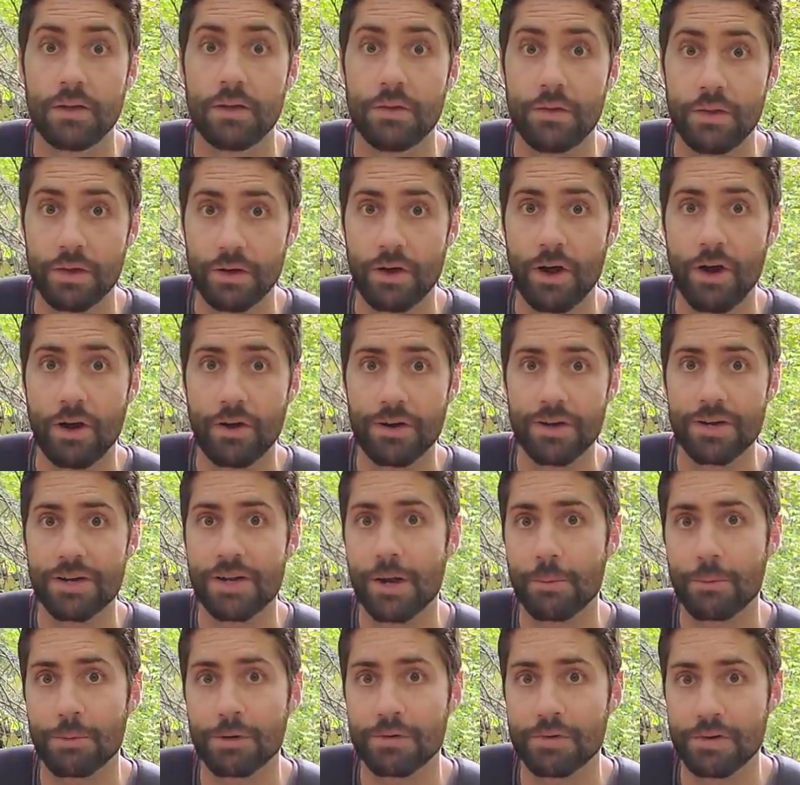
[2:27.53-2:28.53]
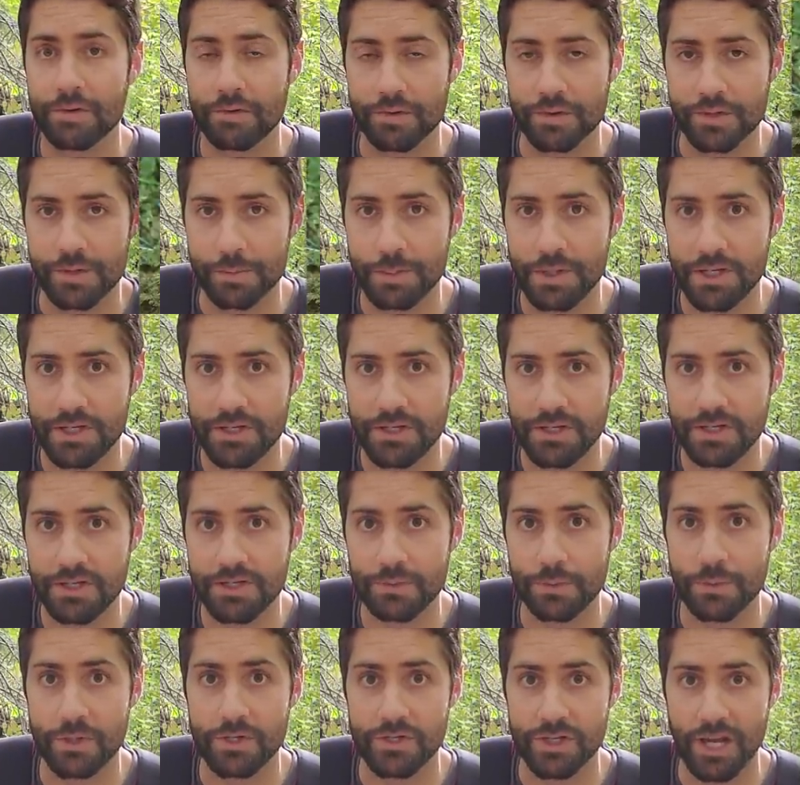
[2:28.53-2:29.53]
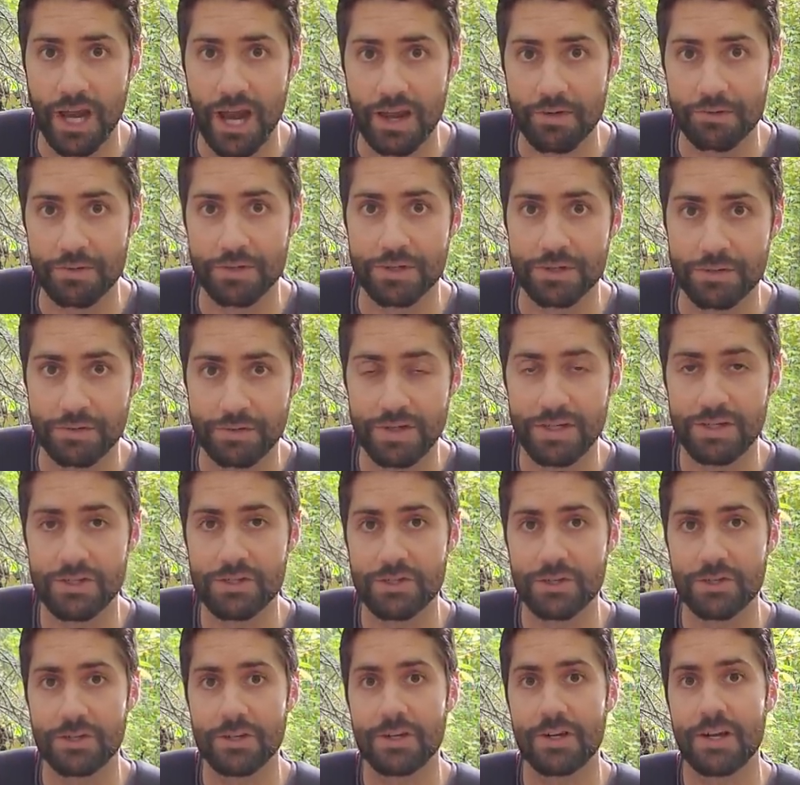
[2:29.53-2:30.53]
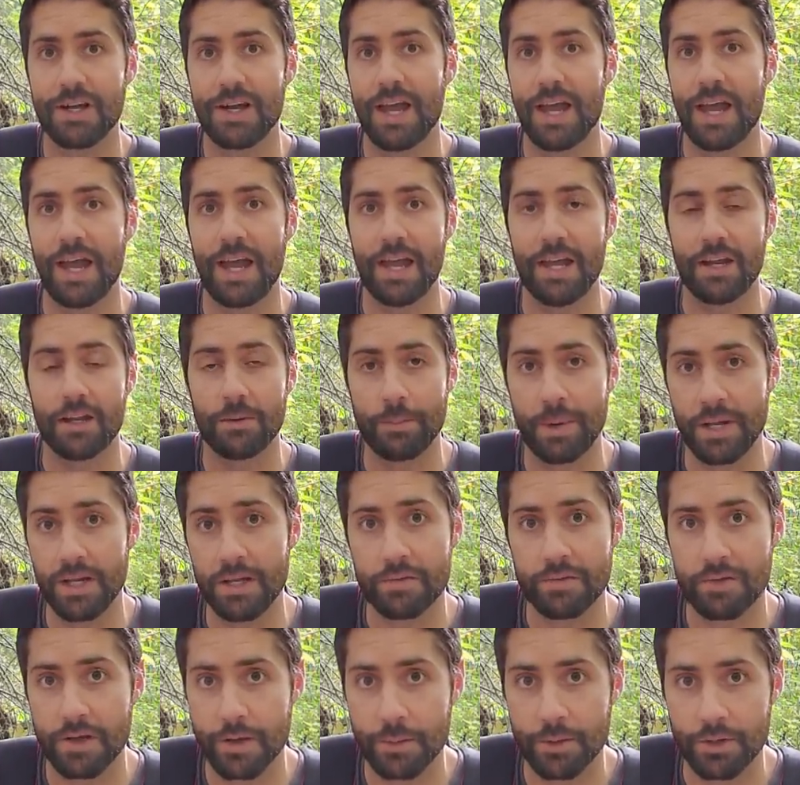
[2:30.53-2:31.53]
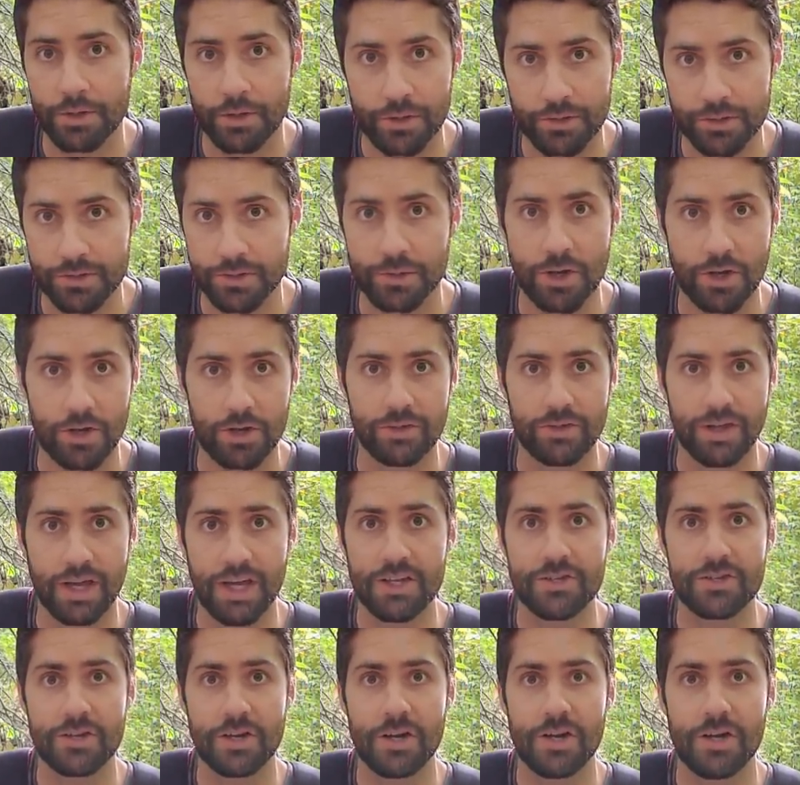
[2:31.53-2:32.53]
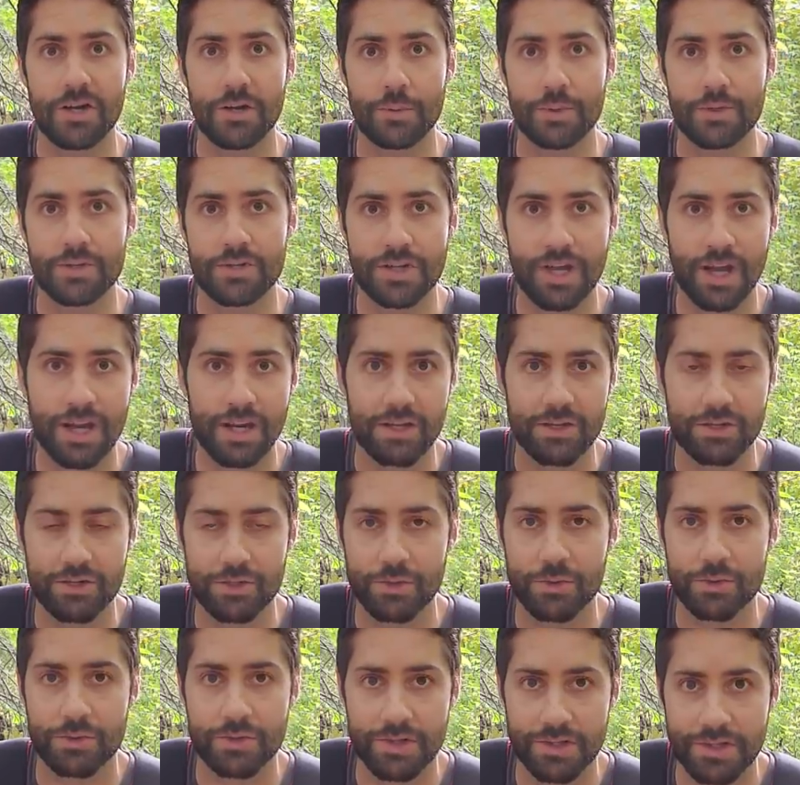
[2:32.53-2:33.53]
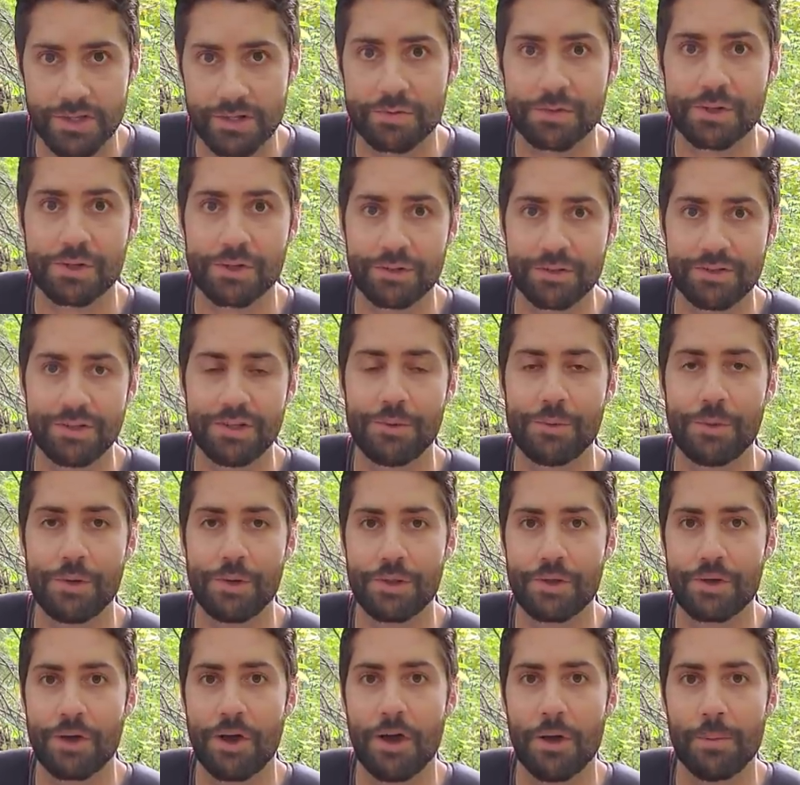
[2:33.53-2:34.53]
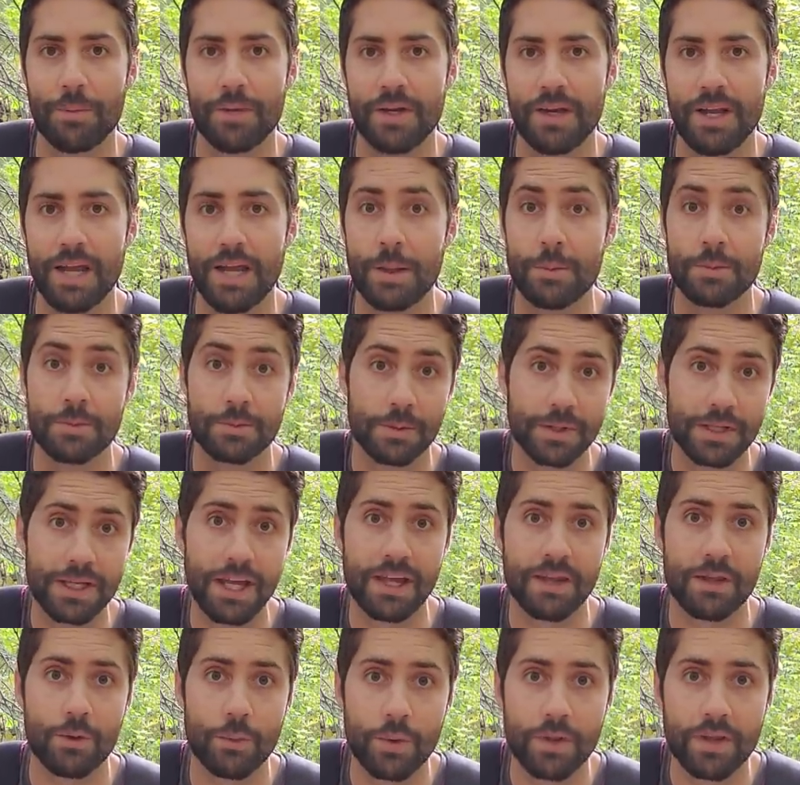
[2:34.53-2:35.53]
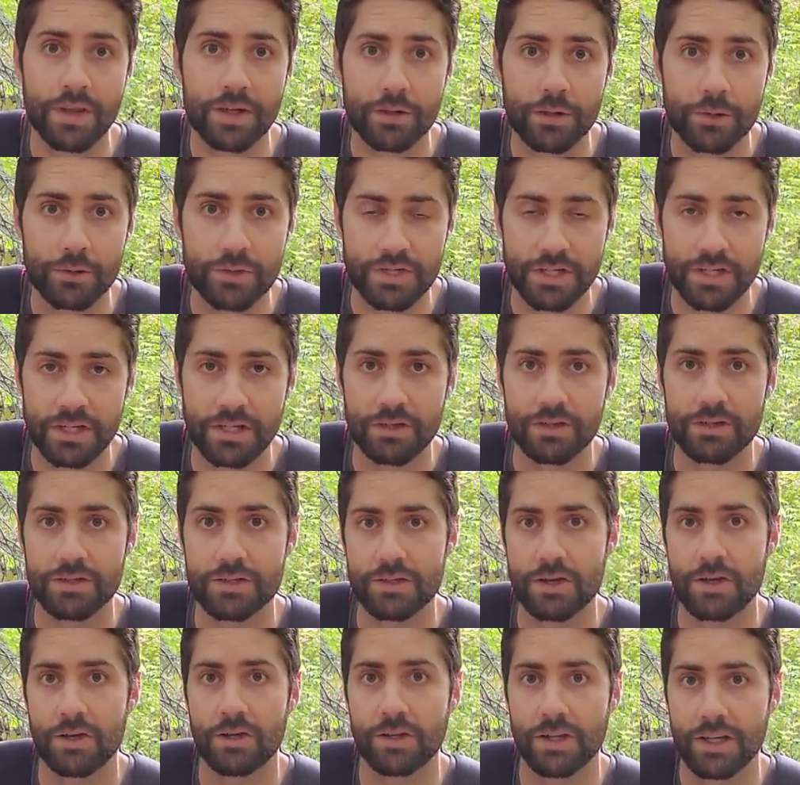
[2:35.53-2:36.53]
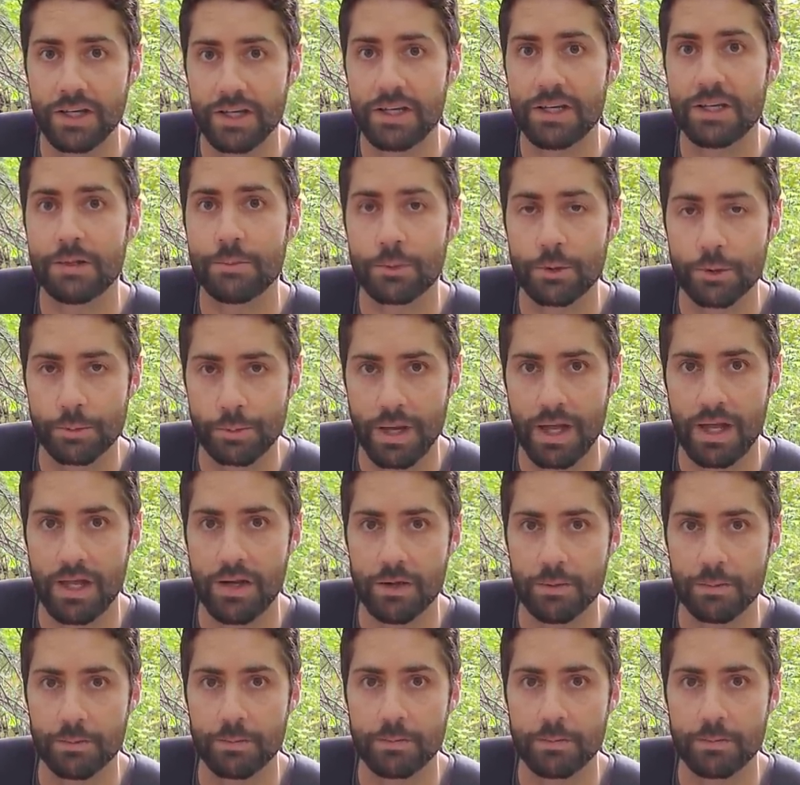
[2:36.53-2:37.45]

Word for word: There are a number of different species which have this feature, and many of them are also called hedgehog, which kind of shows the difficulty with common names, but again, the one that grows here is called Hydnum repandum